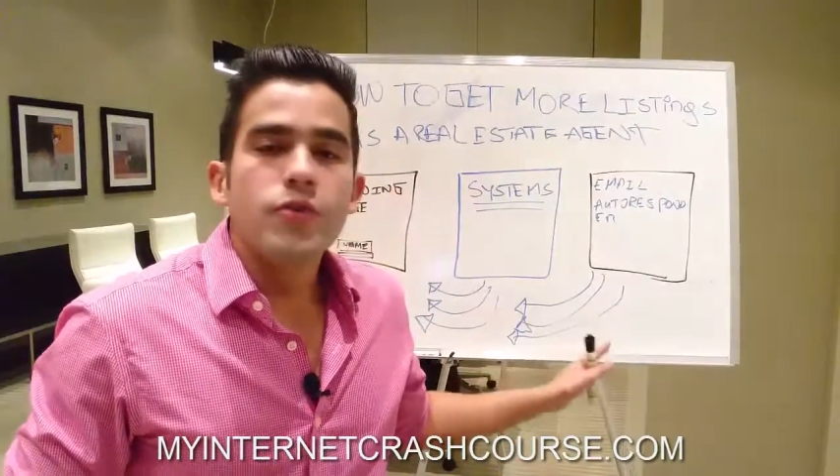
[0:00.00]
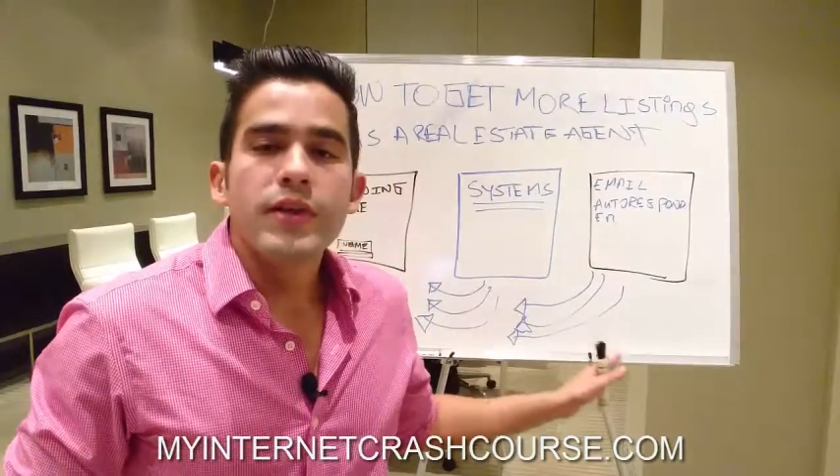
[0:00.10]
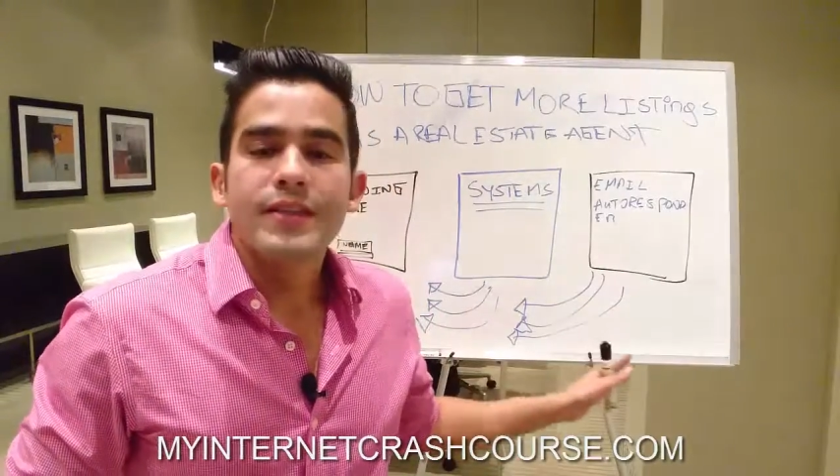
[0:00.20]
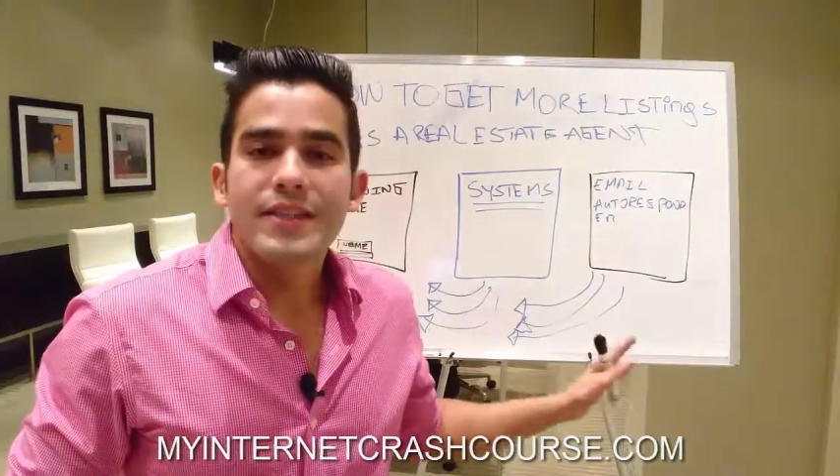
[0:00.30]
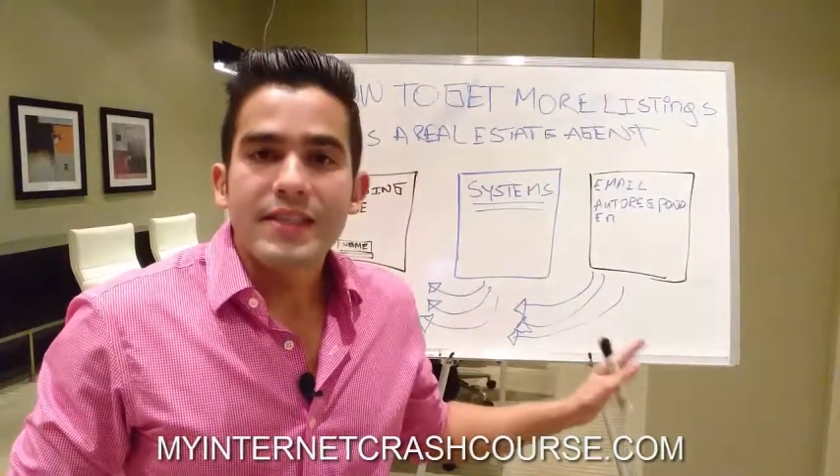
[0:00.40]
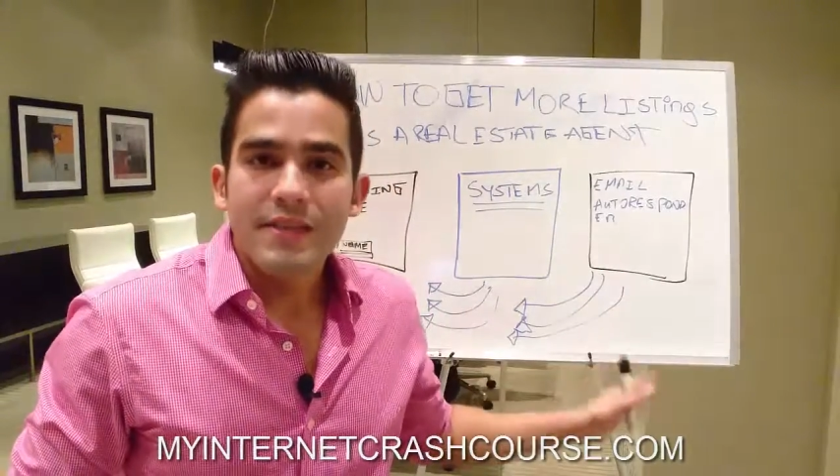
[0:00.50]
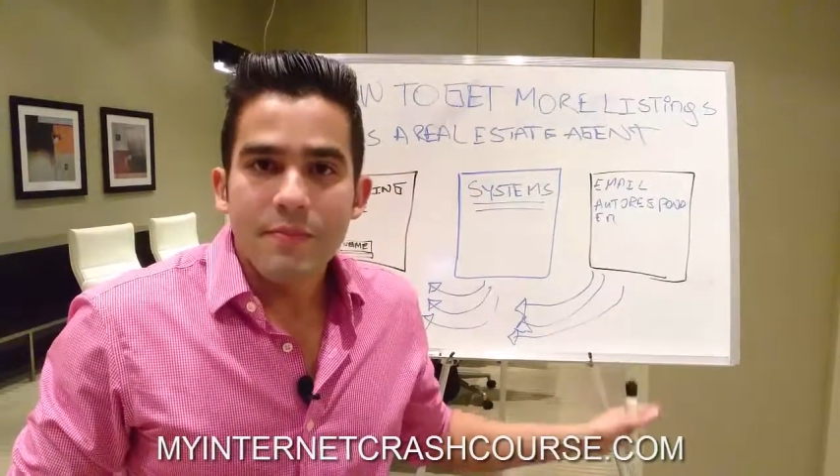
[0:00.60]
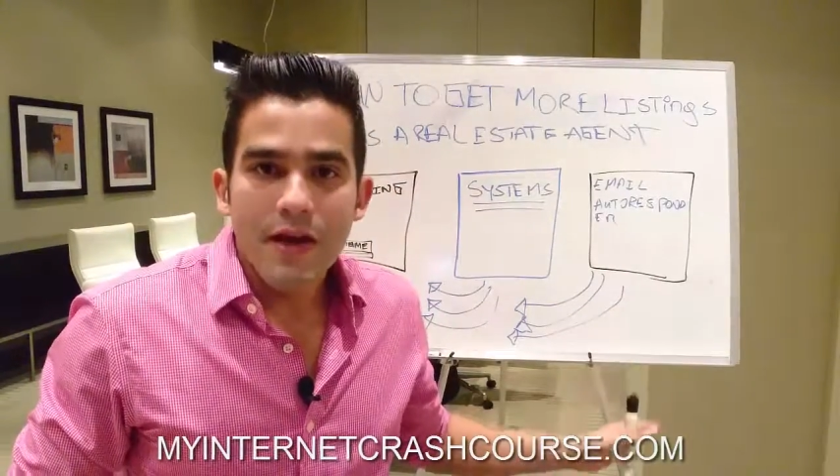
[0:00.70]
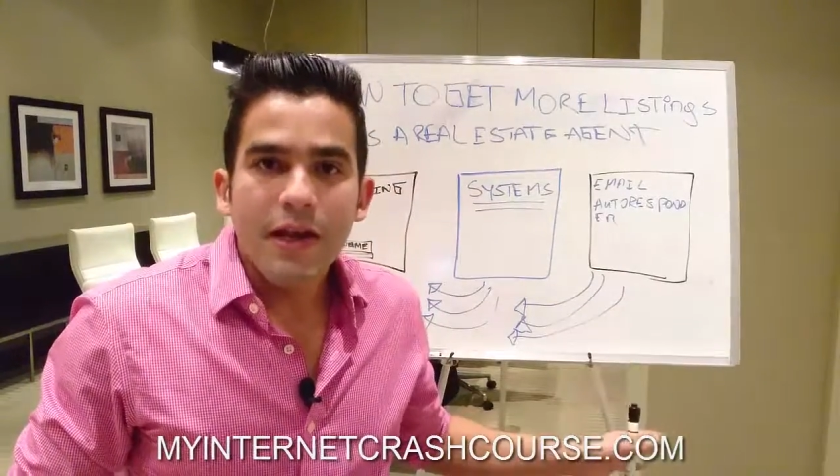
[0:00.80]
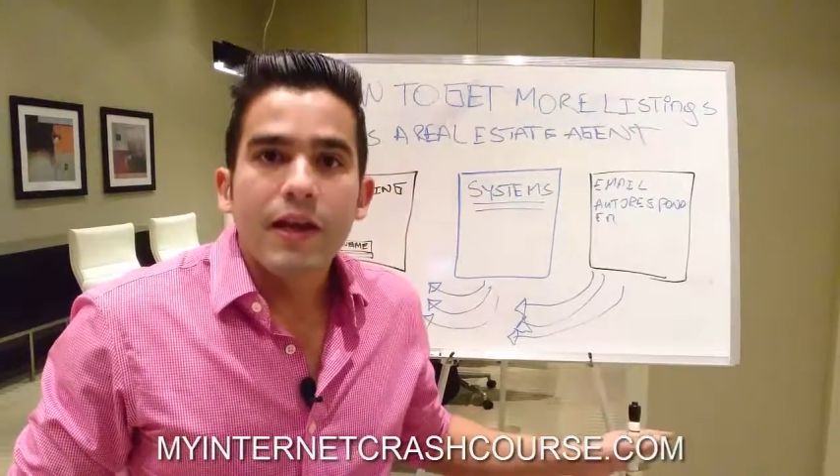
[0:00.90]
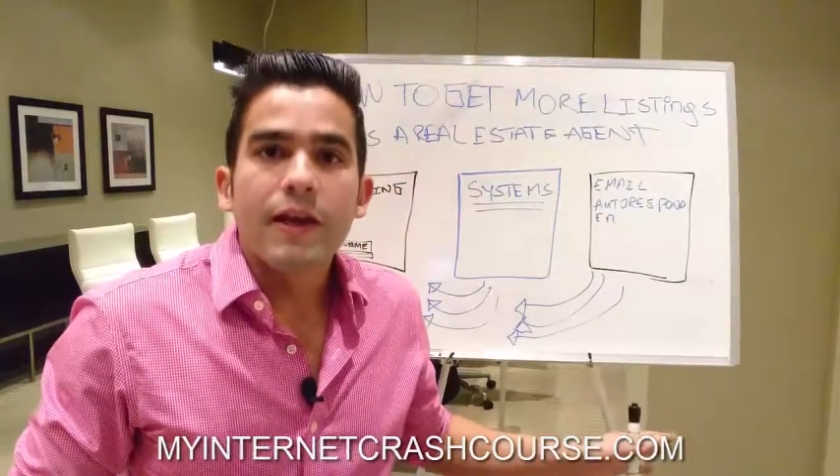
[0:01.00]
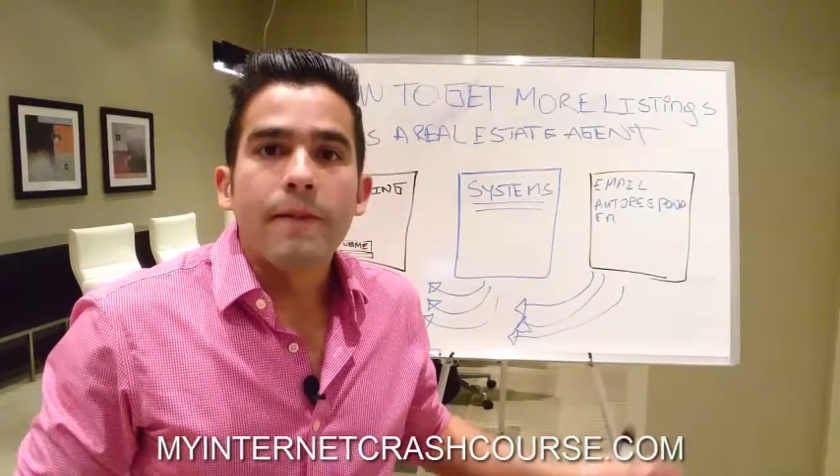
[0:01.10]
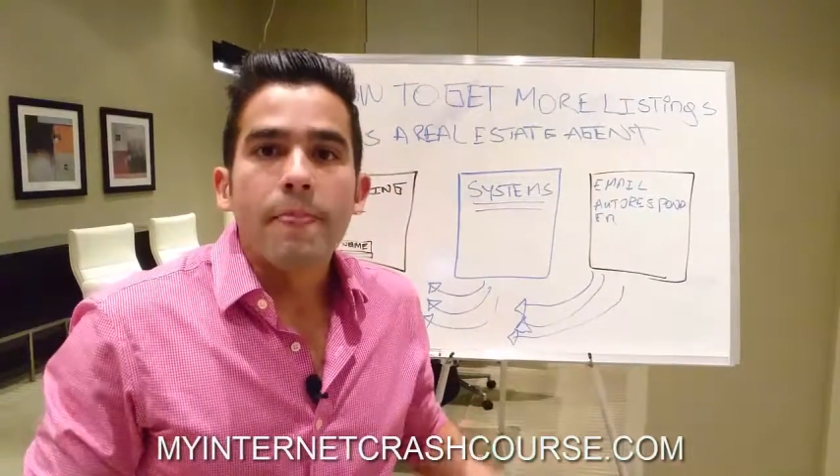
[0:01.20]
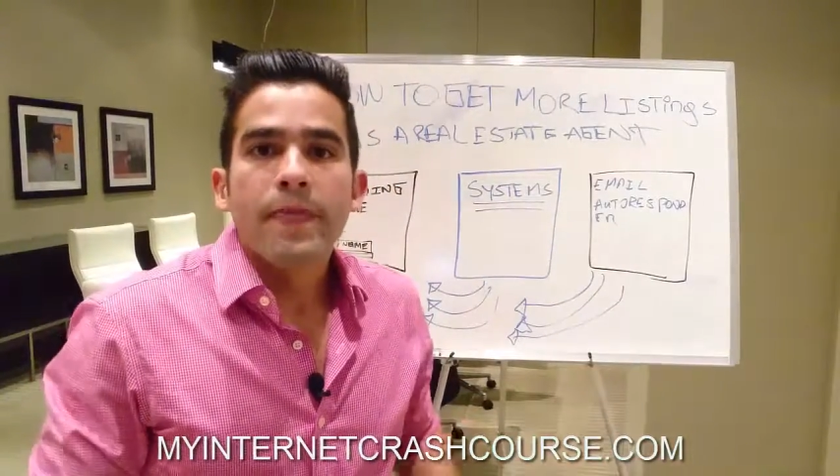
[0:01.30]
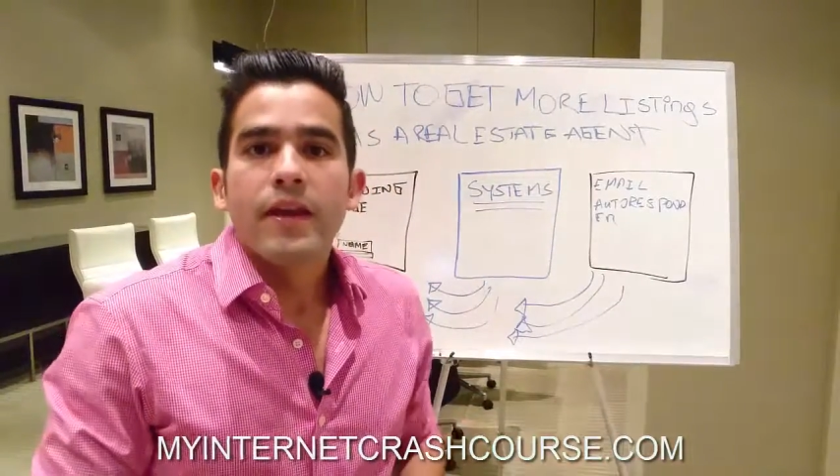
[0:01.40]
do it
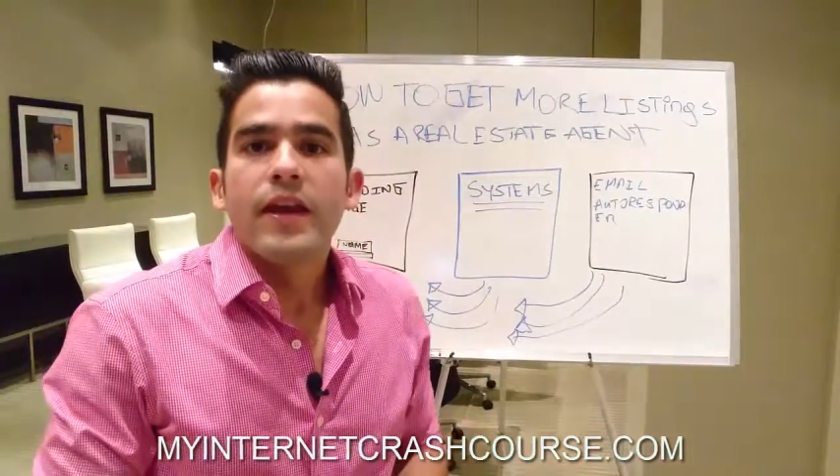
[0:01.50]
systematically